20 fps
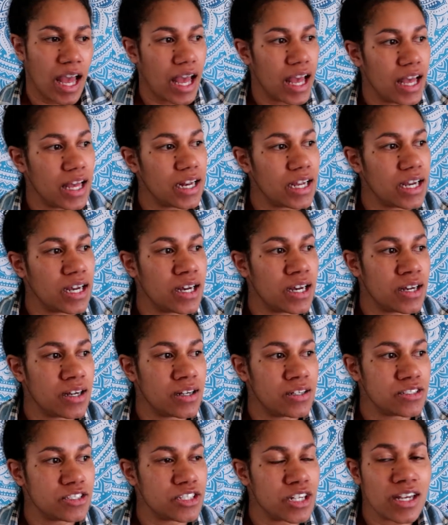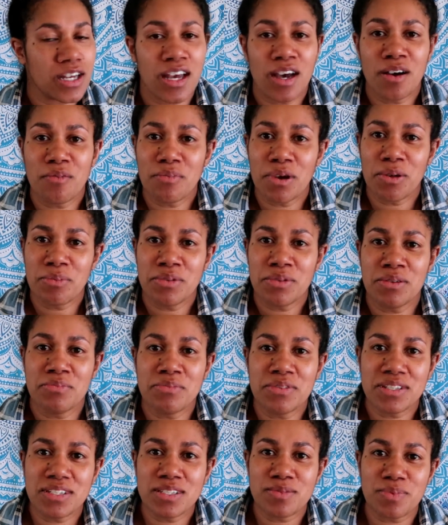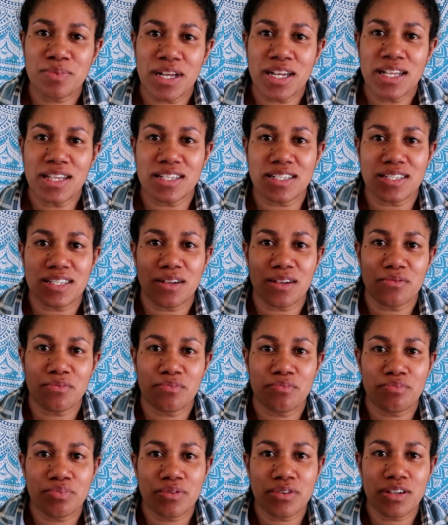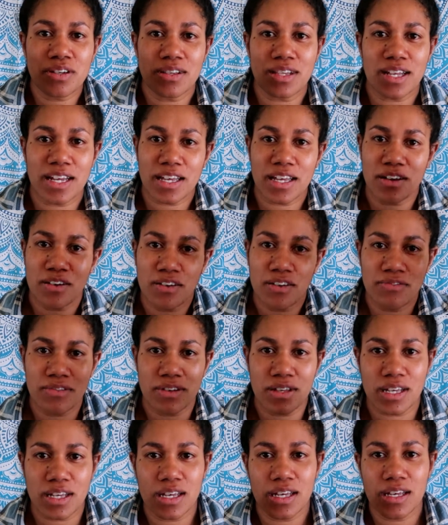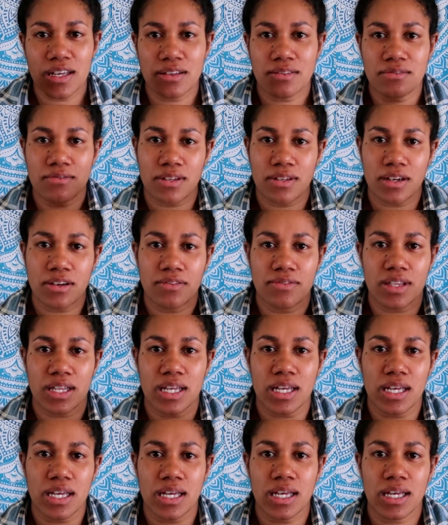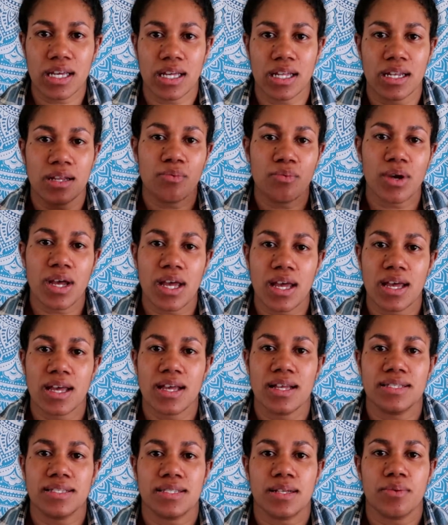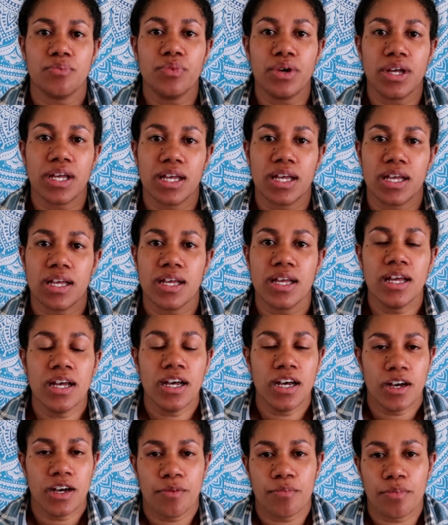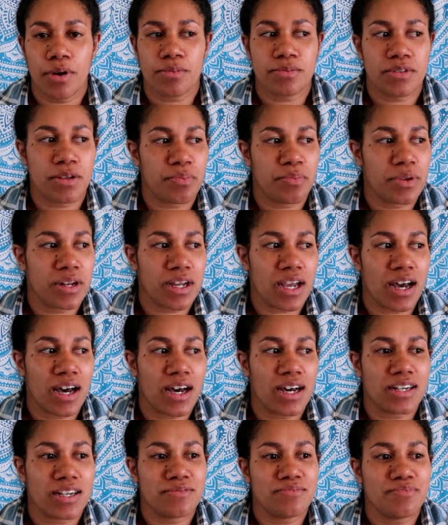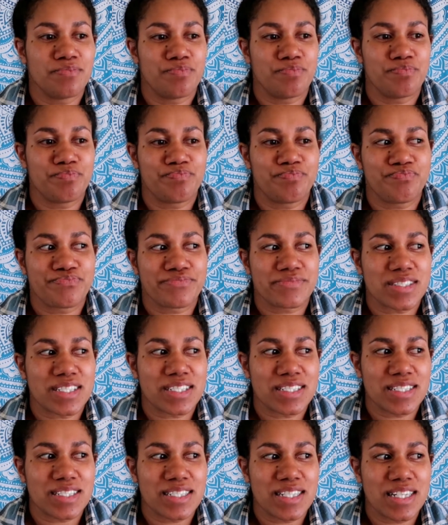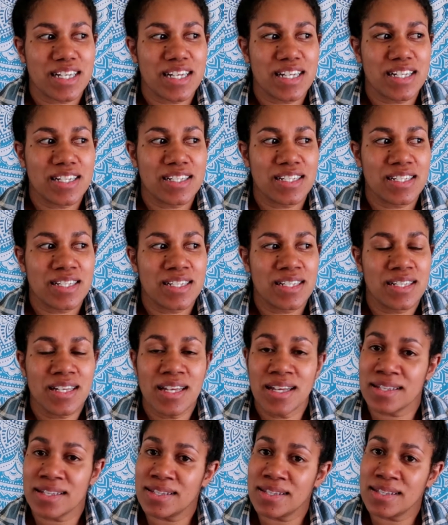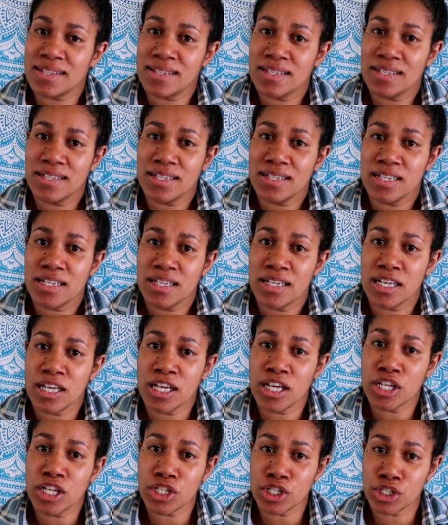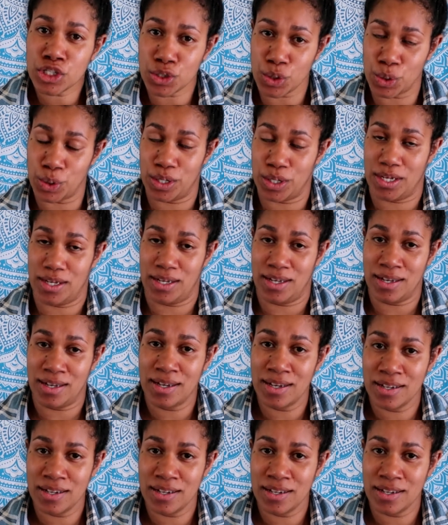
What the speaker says: And check out my minimalist playlist. I'll put it like over here, over there, anywhere, somewhere. Popped up in a card. And yes, enjoy.